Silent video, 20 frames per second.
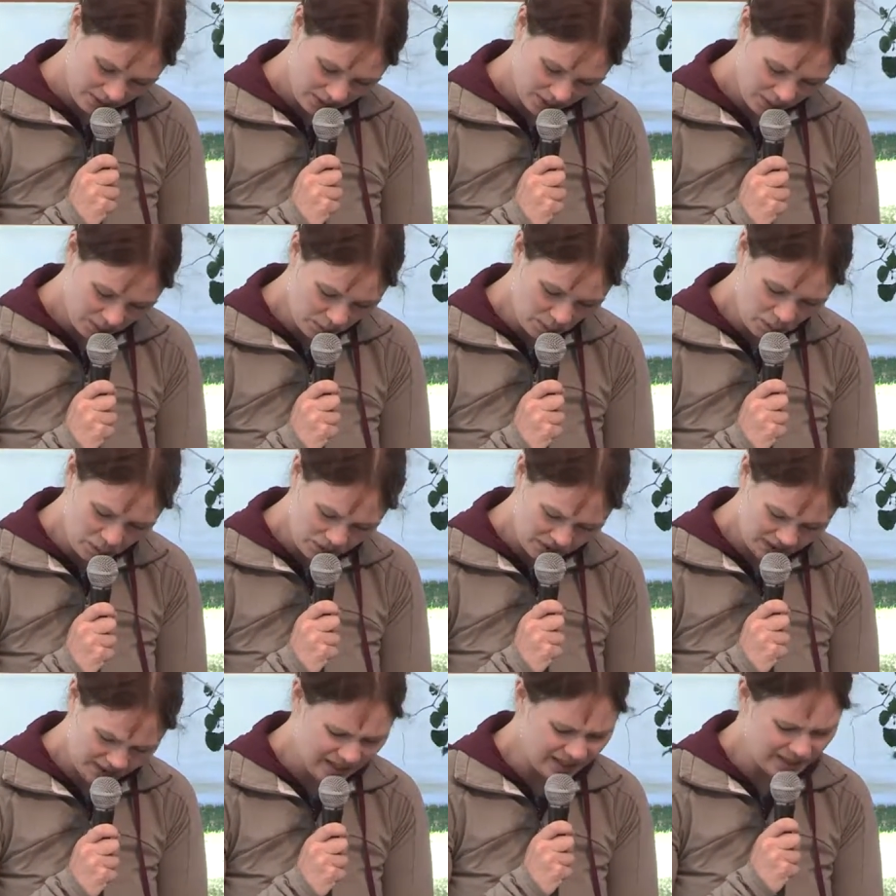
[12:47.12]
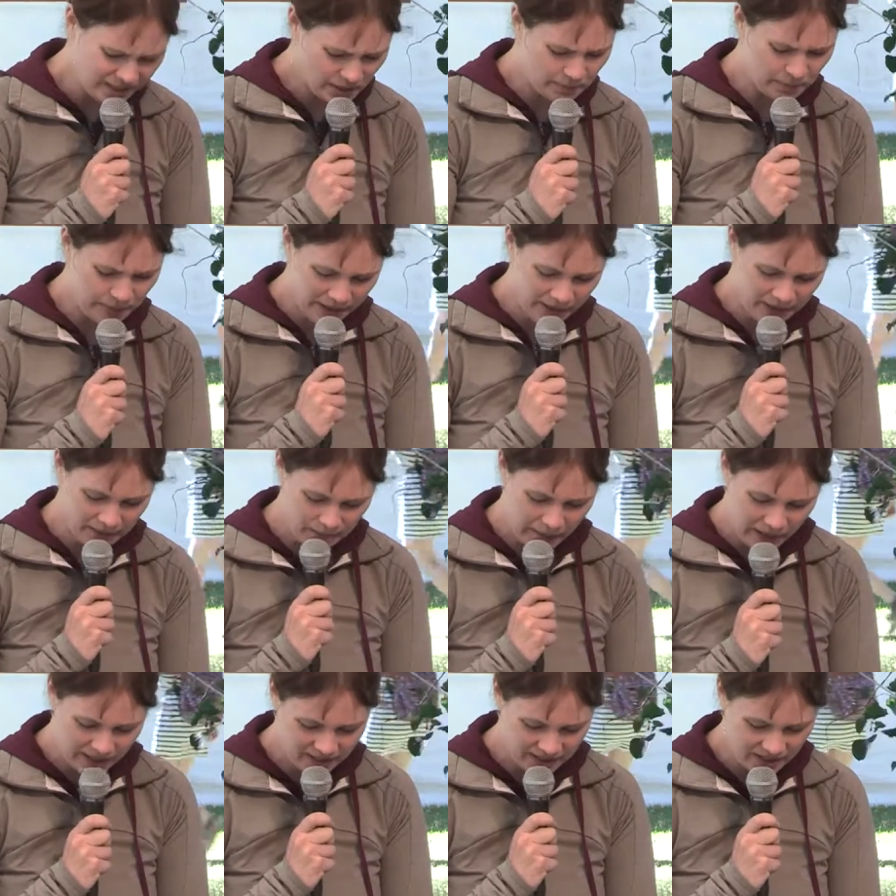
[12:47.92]
the walls ceased to
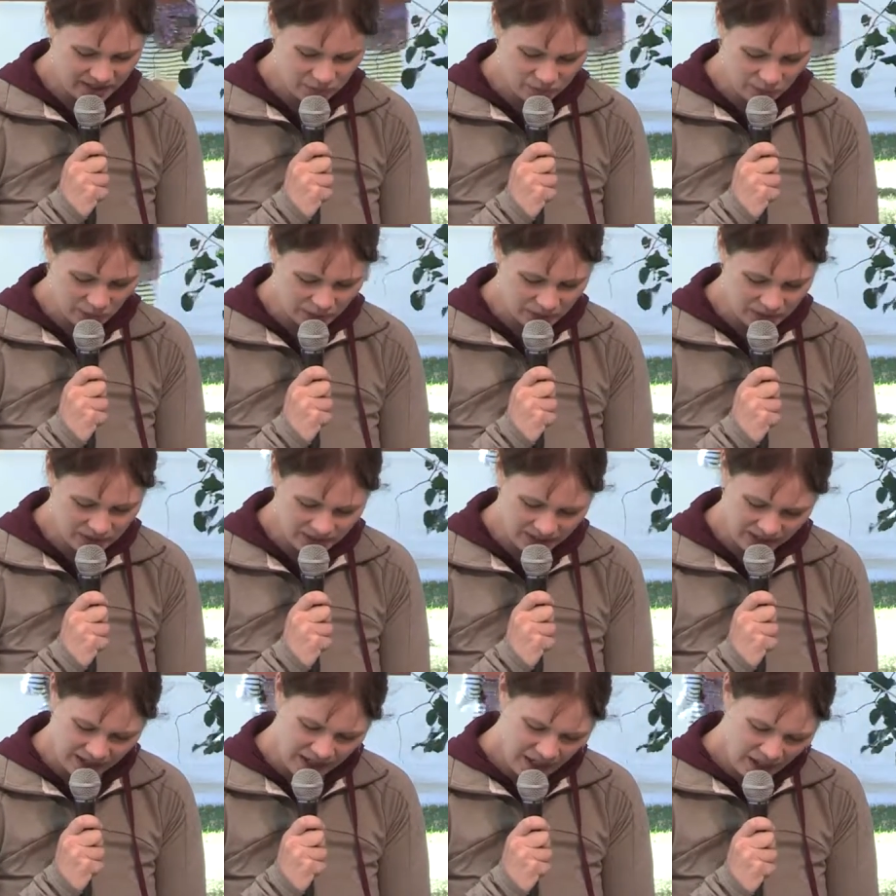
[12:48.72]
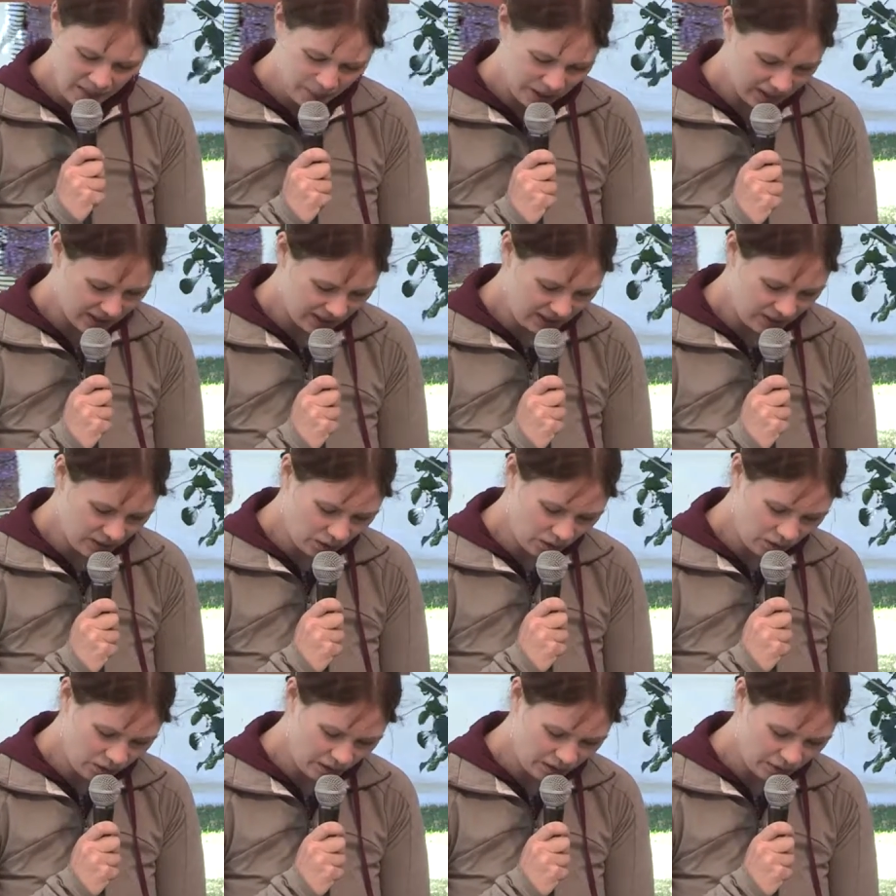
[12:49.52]
bend inward, but in
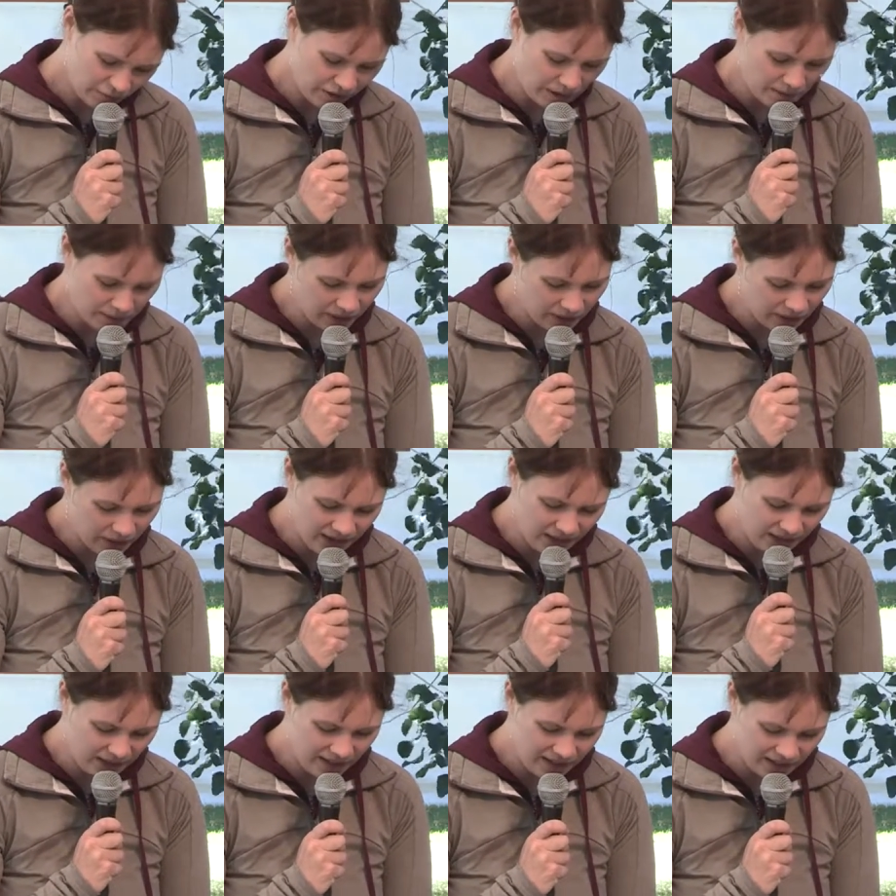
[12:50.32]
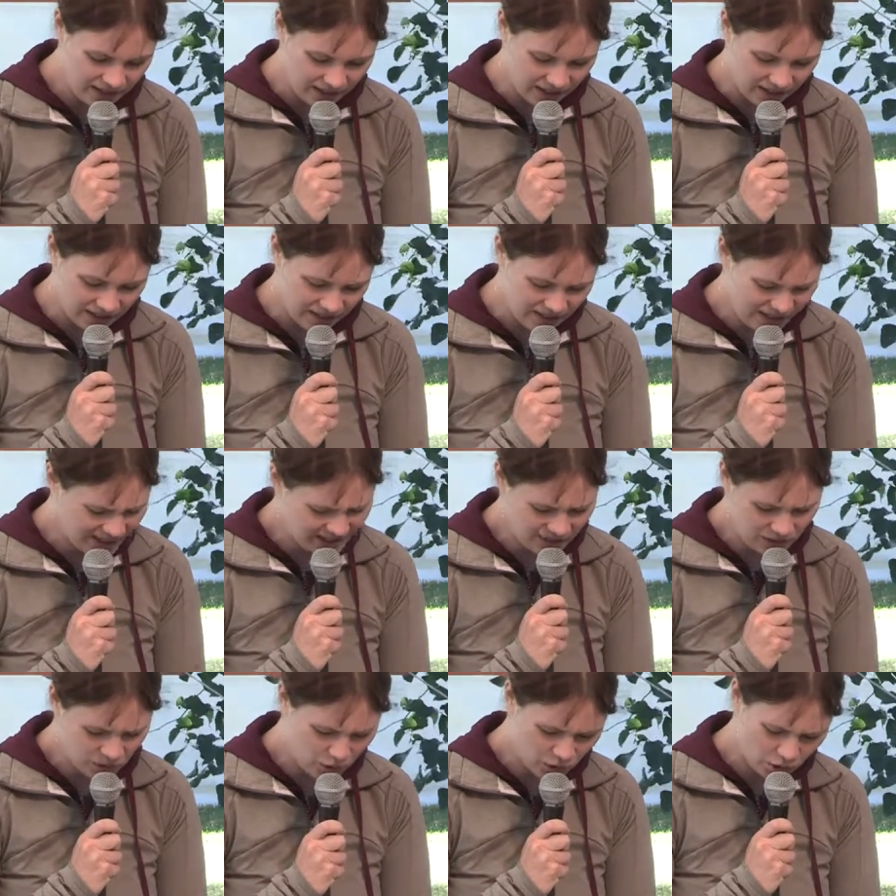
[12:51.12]
honor of Rabbi Eliezer, they
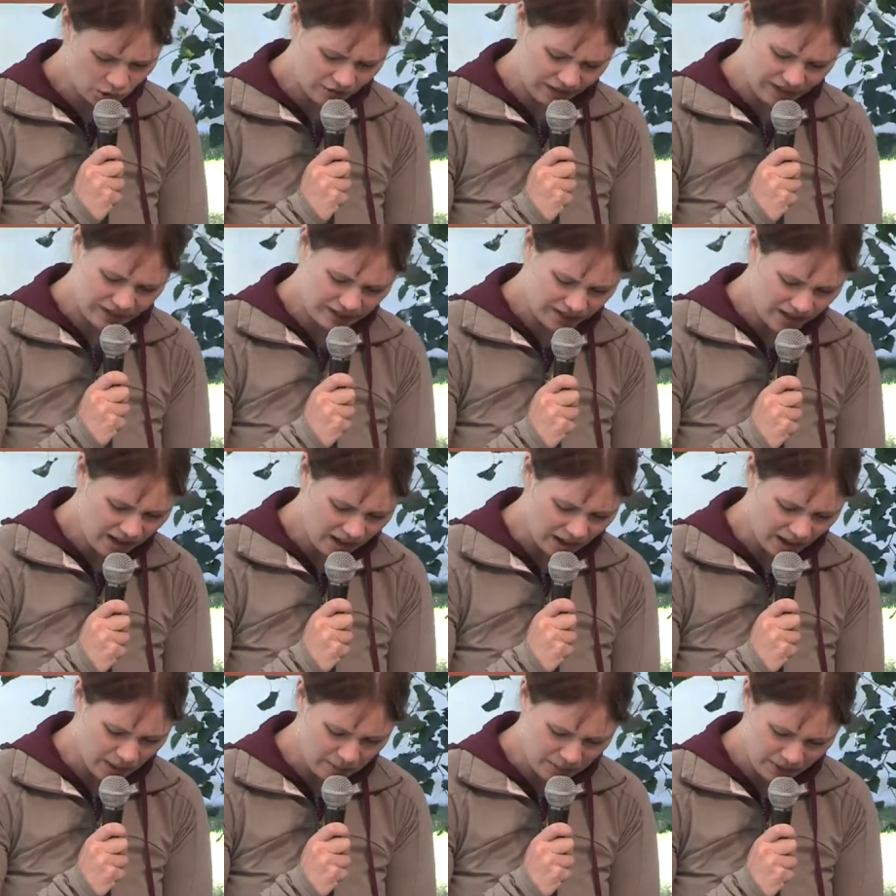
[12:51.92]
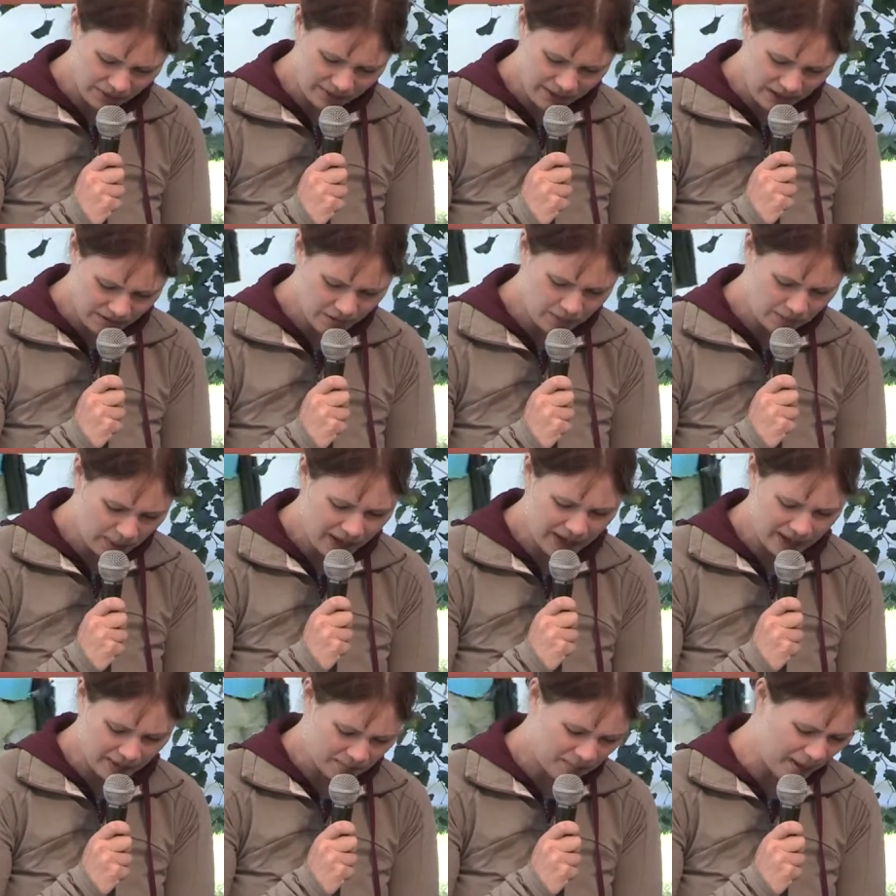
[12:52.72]
did not straighten up, and they
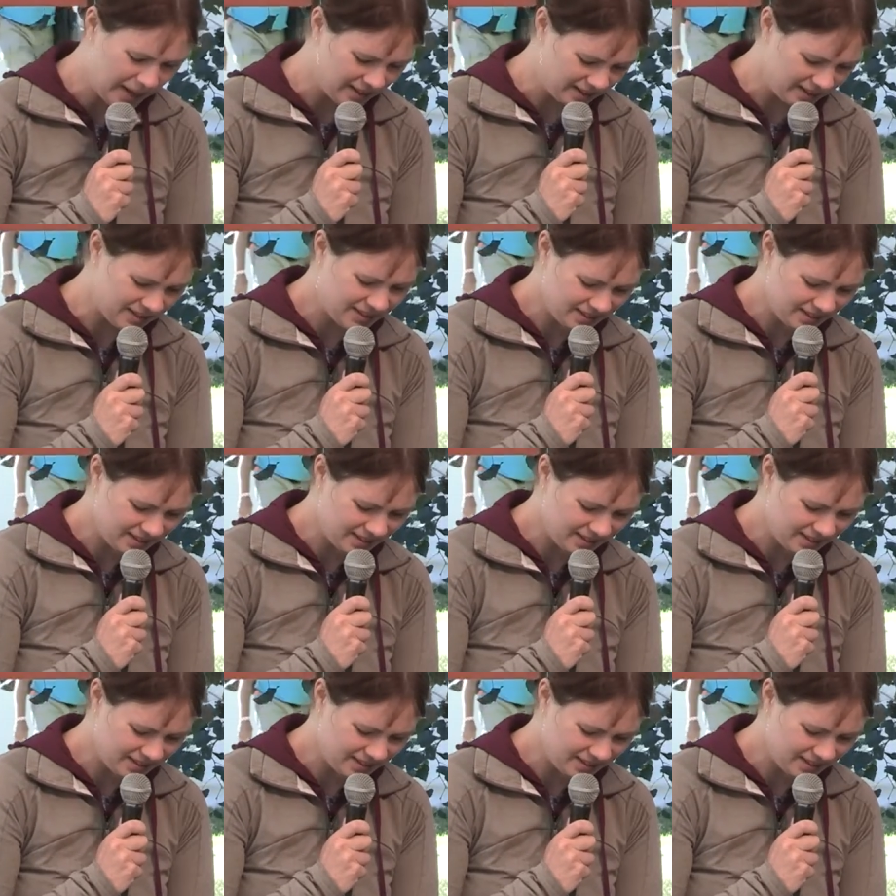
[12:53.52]
remain bent to